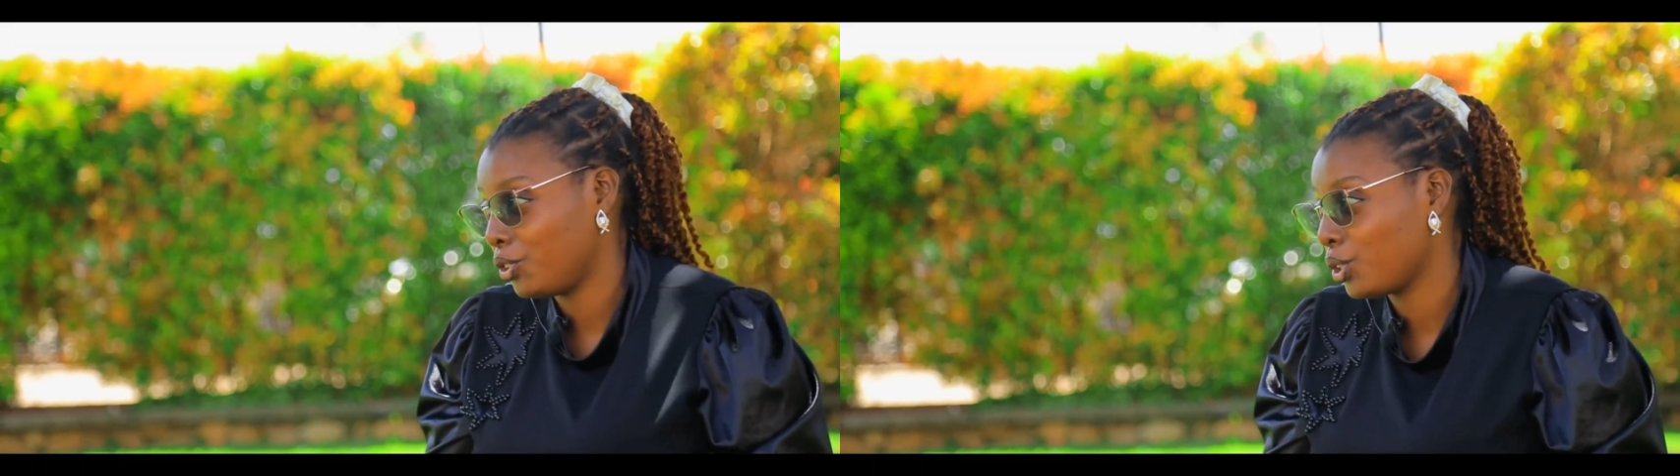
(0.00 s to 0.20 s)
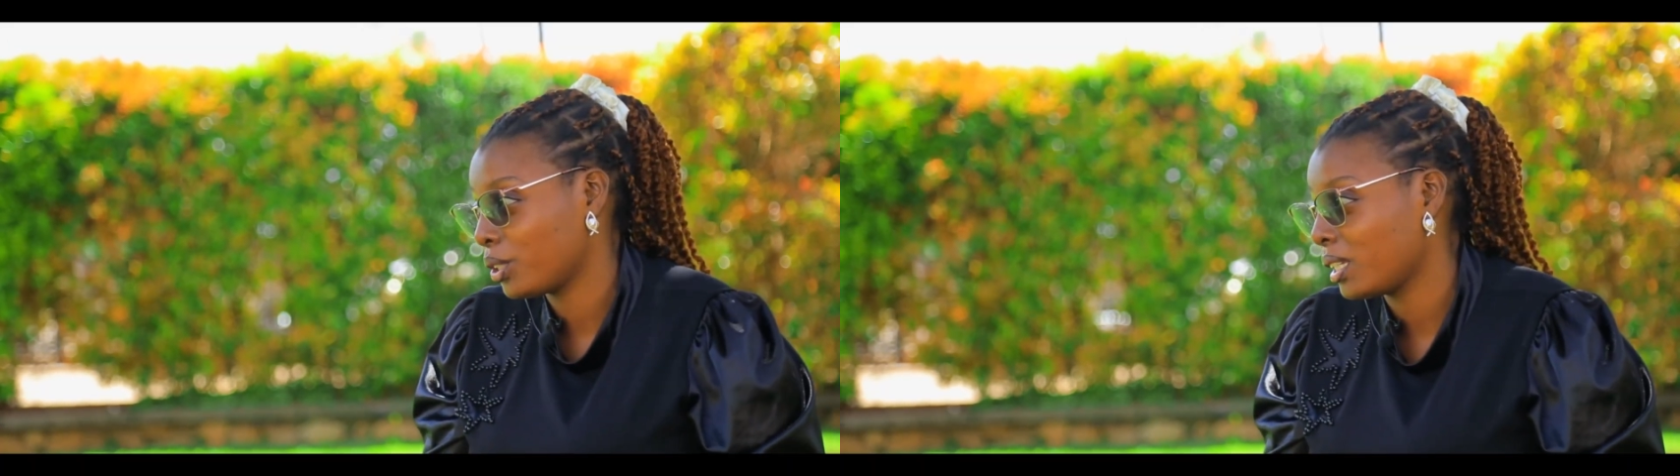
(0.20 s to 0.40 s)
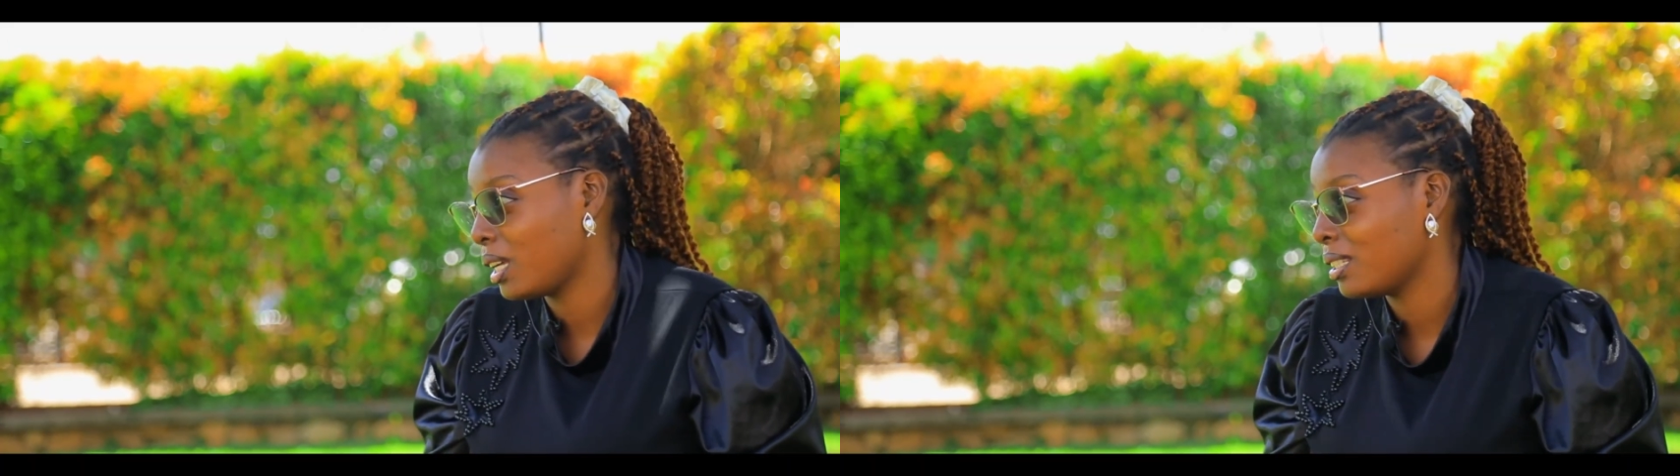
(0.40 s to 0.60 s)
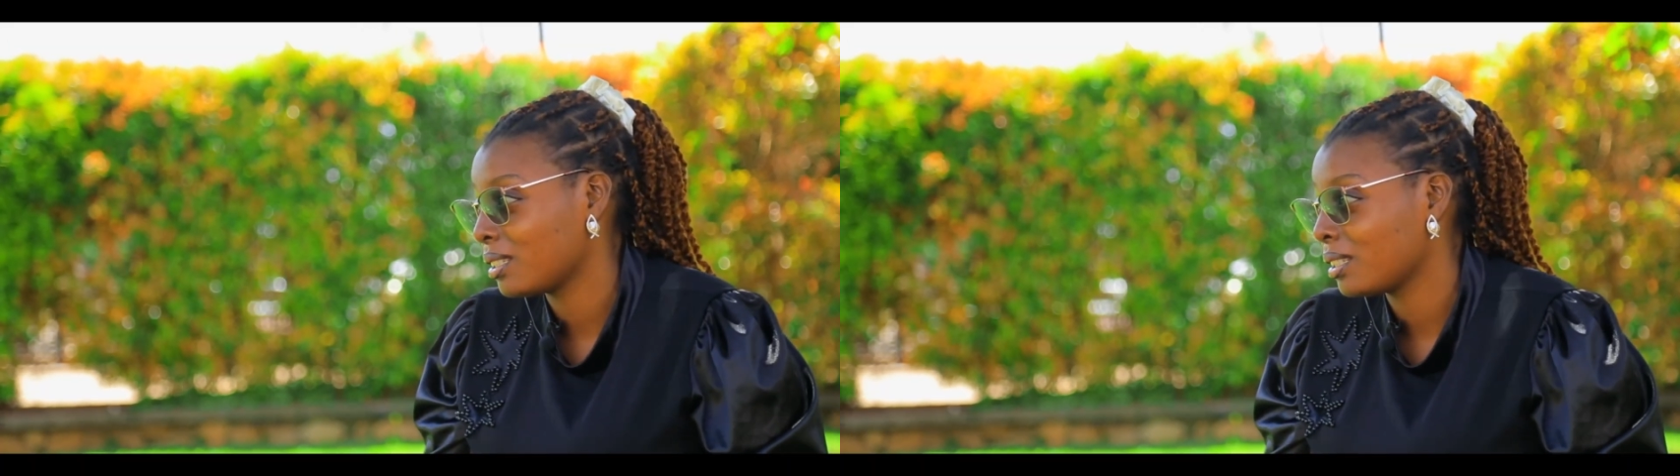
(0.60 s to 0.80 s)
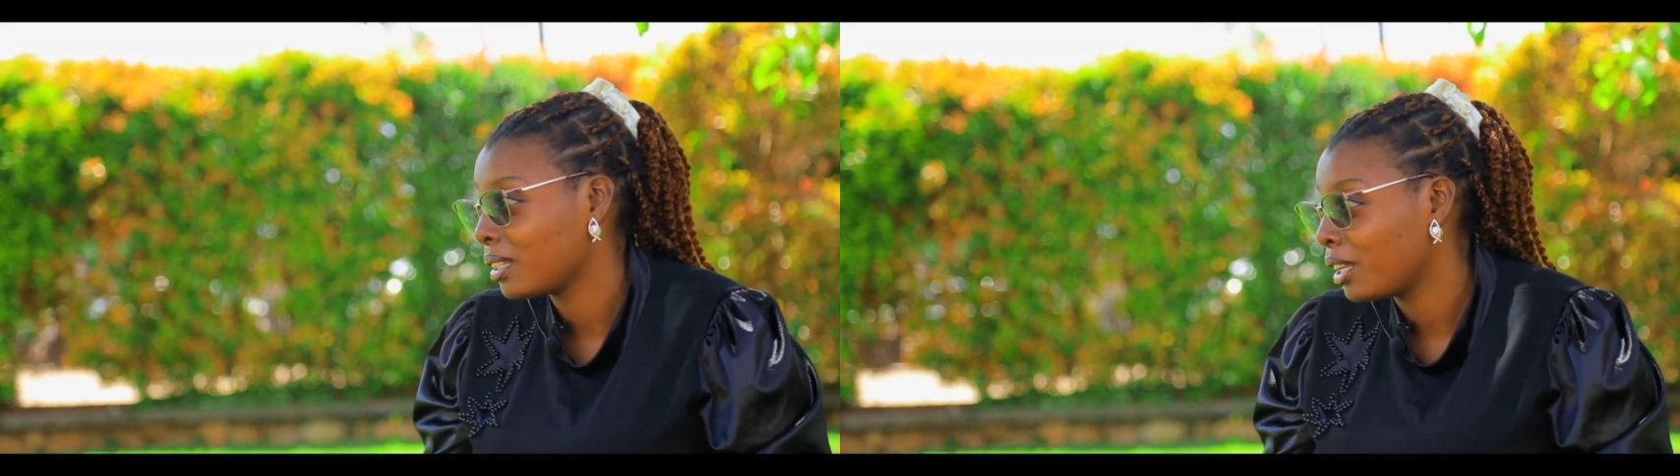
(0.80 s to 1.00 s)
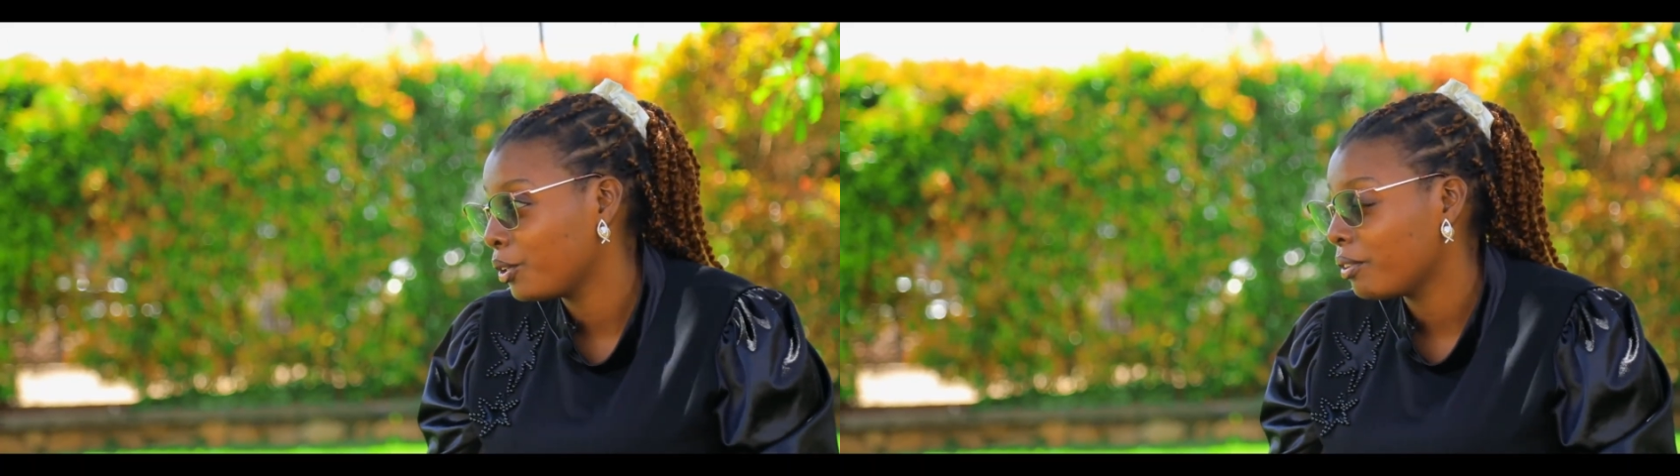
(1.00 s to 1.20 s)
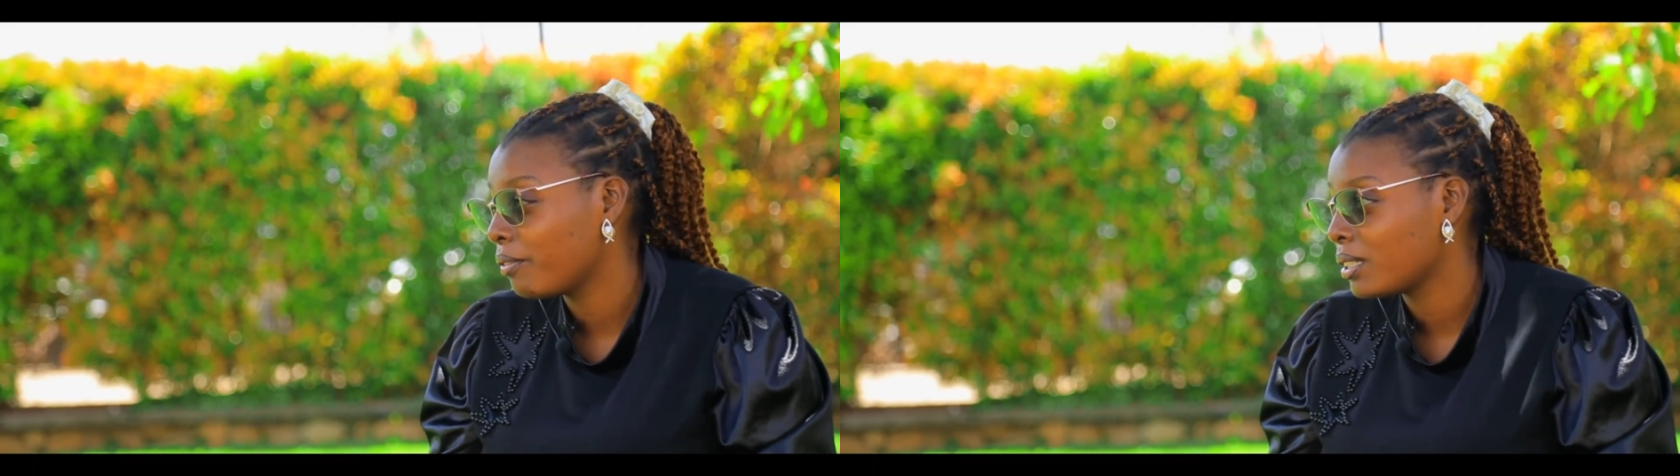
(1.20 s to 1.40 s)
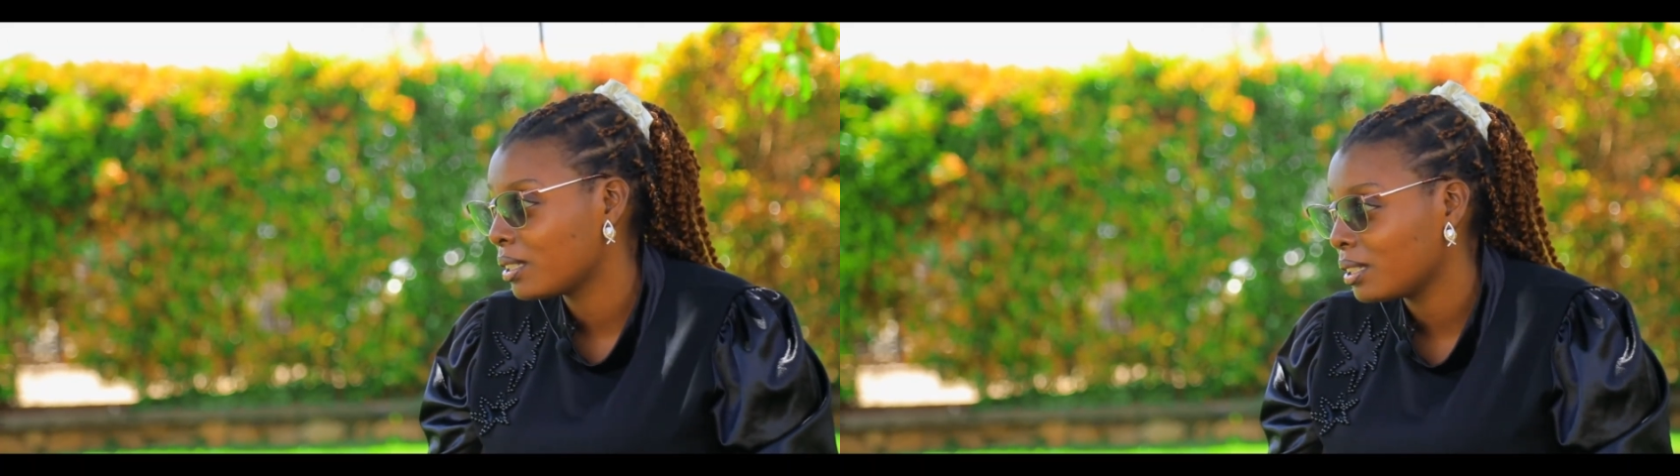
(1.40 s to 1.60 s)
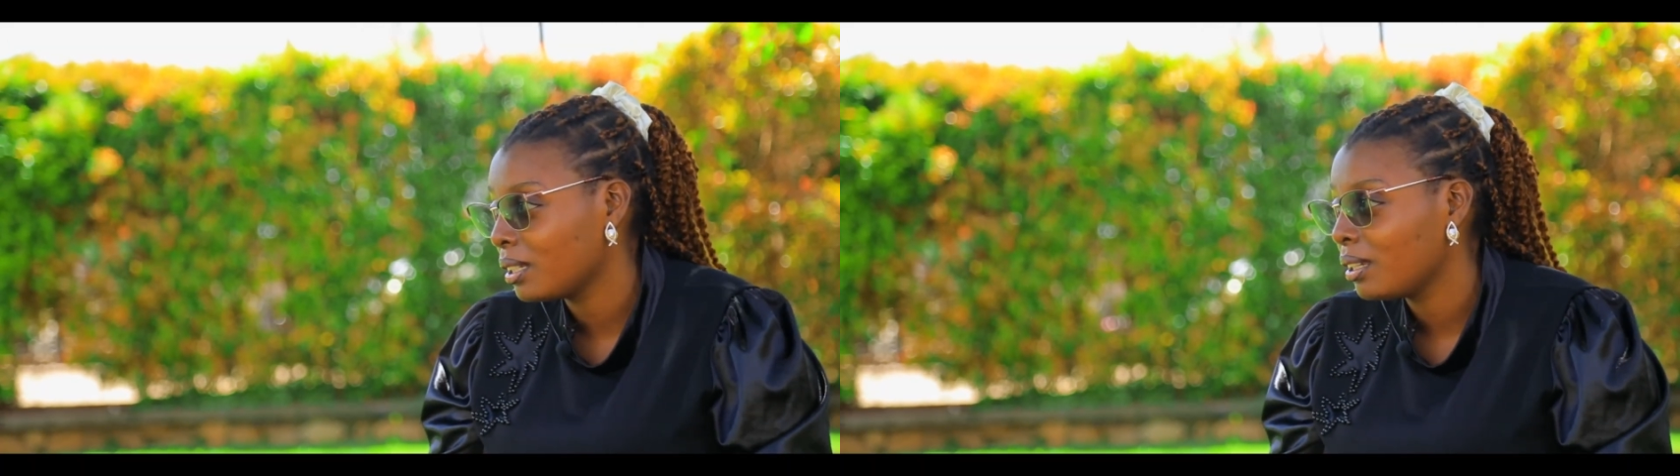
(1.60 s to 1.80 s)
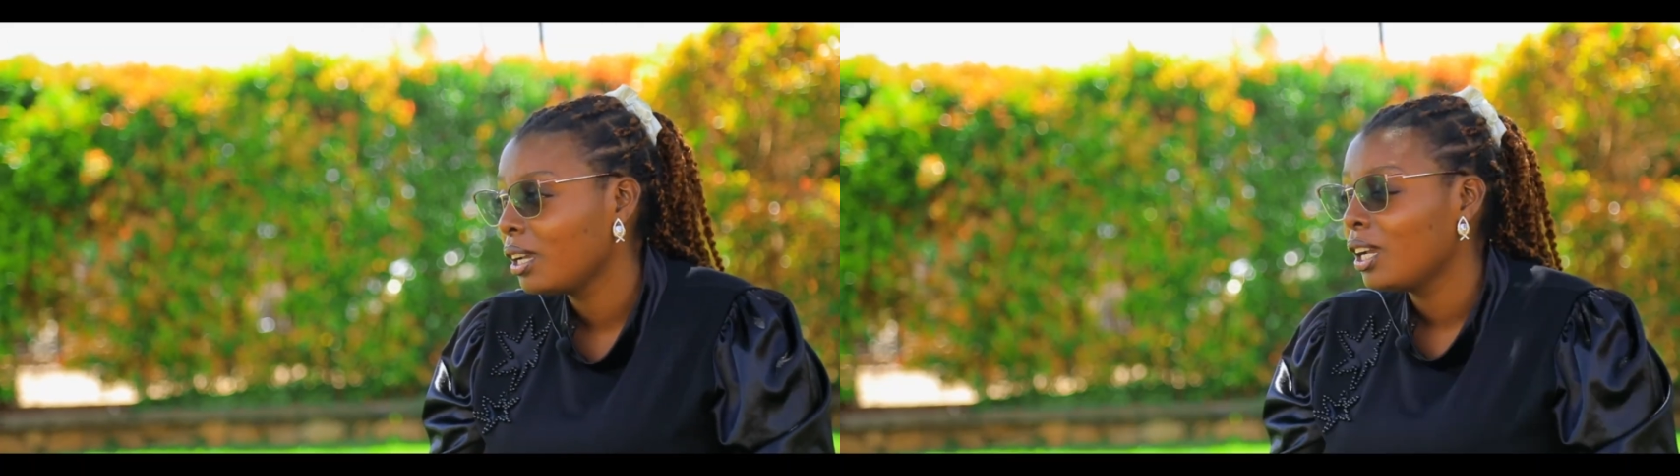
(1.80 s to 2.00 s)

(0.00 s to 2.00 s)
geosciences at the university